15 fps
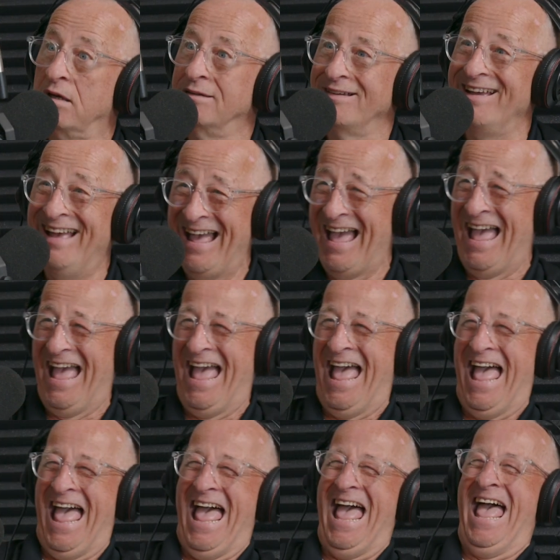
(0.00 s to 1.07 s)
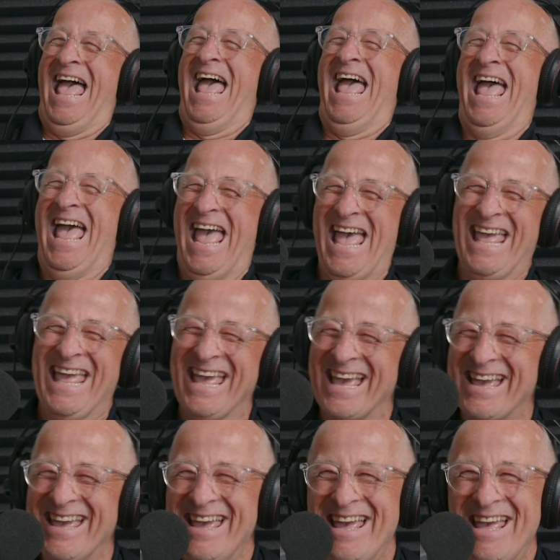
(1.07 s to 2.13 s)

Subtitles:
I hope so. Thanks, Jeff.